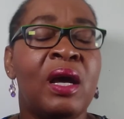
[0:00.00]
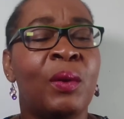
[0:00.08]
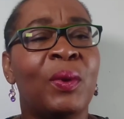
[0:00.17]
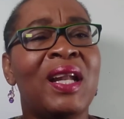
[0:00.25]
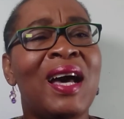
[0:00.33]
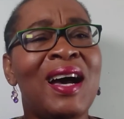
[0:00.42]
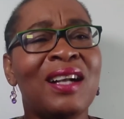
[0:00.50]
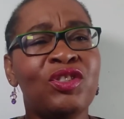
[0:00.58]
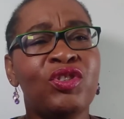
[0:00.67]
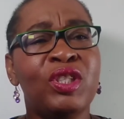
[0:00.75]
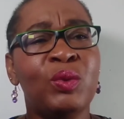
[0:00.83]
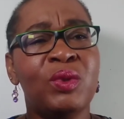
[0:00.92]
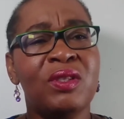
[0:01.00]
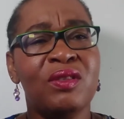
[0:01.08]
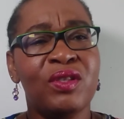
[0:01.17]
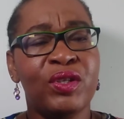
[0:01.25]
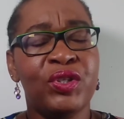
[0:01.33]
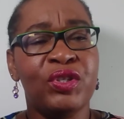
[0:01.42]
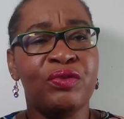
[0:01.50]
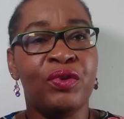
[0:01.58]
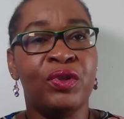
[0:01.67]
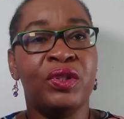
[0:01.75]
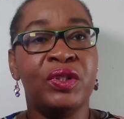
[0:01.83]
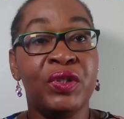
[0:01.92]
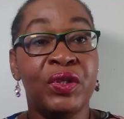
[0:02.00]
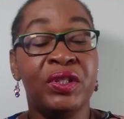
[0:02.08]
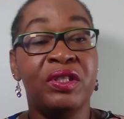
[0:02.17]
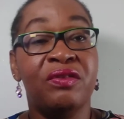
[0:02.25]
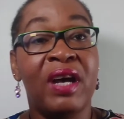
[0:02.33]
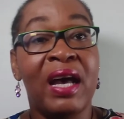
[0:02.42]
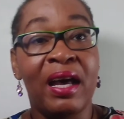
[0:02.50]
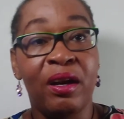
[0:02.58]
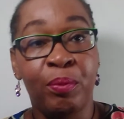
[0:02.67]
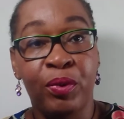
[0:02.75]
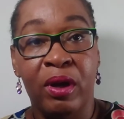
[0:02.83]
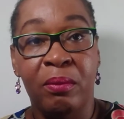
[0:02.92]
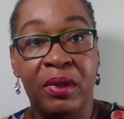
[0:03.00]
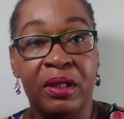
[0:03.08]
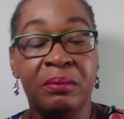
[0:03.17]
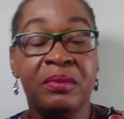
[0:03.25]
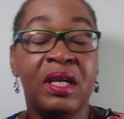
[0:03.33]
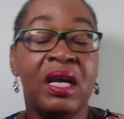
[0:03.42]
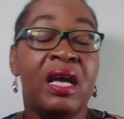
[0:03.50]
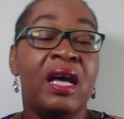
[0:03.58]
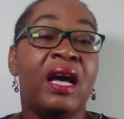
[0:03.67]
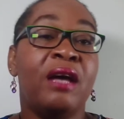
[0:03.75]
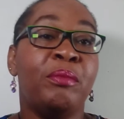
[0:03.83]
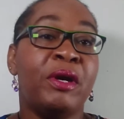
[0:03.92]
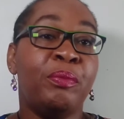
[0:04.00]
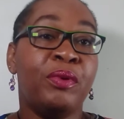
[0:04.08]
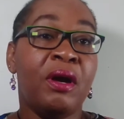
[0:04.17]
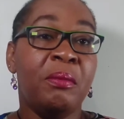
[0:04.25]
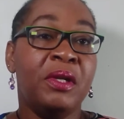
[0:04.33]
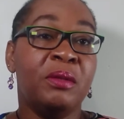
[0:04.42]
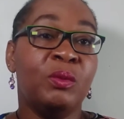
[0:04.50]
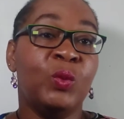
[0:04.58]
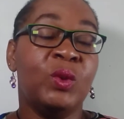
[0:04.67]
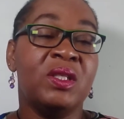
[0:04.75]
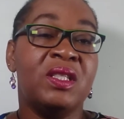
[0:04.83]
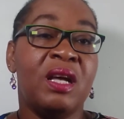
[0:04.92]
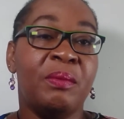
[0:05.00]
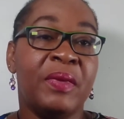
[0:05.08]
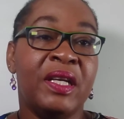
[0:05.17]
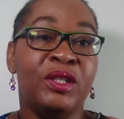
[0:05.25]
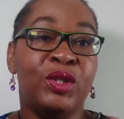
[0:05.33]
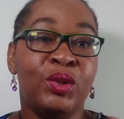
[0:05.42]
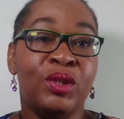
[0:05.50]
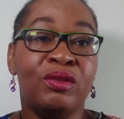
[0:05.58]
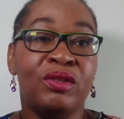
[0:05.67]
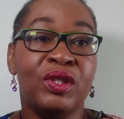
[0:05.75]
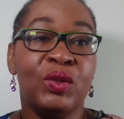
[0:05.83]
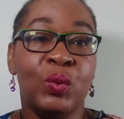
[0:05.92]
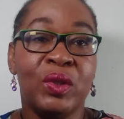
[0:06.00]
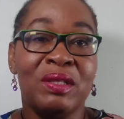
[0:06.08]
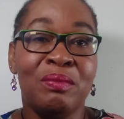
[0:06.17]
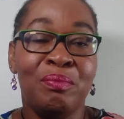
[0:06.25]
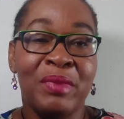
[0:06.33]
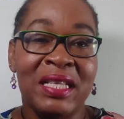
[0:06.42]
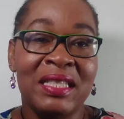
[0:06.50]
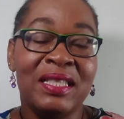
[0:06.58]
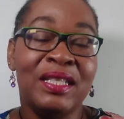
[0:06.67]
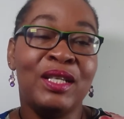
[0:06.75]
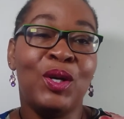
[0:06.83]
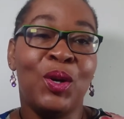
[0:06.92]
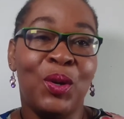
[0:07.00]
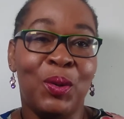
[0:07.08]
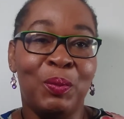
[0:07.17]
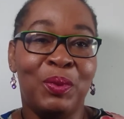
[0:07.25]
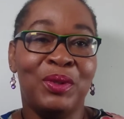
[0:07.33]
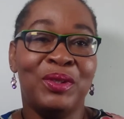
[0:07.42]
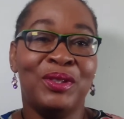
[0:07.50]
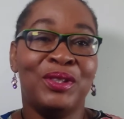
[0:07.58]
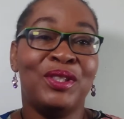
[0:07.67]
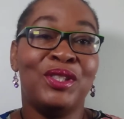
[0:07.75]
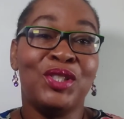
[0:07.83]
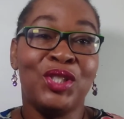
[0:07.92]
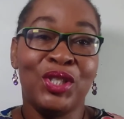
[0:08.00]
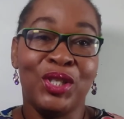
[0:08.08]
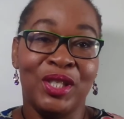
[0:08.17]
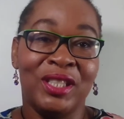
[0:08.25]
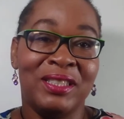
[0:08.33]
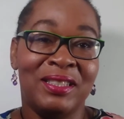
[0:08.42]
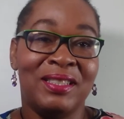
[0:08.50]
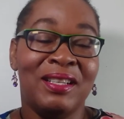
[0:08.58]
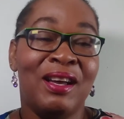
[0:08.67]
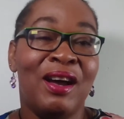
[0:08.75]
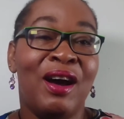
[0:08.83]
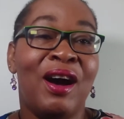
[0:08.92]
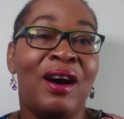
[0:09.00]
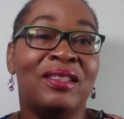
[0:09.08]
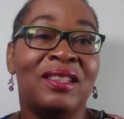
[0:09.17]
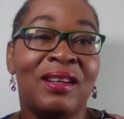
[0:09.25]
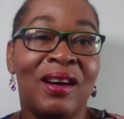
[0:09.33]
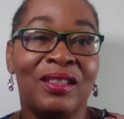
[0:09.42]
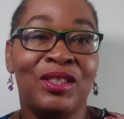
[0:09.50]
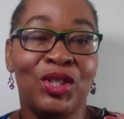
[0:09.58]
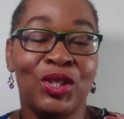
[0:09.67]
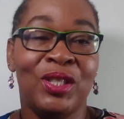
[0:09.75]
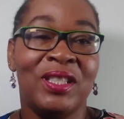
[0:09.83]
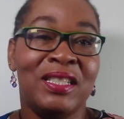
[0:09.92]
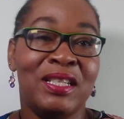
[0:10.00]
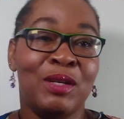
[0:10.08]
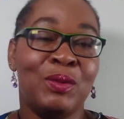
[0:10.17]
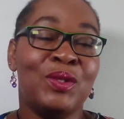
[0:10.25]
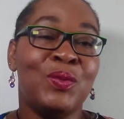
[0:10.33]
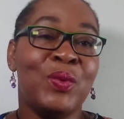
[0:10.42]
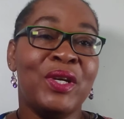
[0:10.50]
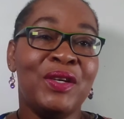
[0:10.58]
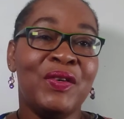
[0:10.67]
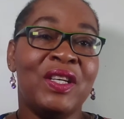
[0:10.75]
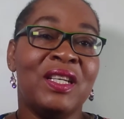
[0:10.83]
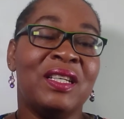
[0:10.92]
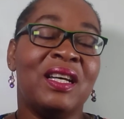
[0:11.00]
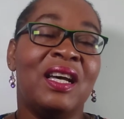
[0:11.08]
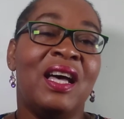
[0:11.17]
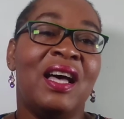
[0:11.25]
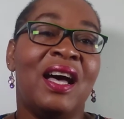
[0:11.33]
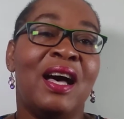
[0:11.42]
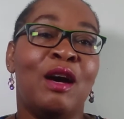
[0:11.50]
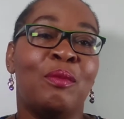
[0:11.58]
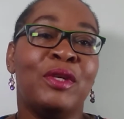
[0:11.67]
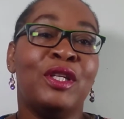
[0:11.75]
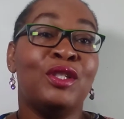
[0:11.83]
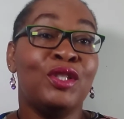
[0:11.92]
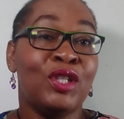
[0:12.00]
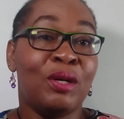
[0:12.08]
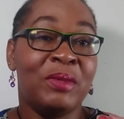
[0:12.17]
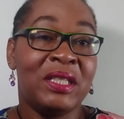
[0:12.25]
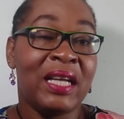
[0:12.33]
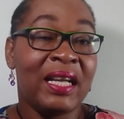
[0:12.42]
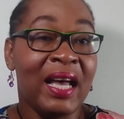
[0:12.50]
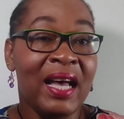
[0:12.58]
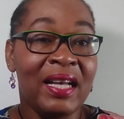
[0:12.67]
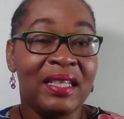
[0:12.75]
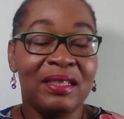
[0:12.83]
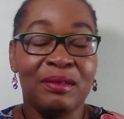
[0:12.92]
Well, I actually wasn't searching for an alternative. I had a problem, and my problem was that my deodorant was messing up the shirts, the cotton shirts that I was wearing in the job that I had.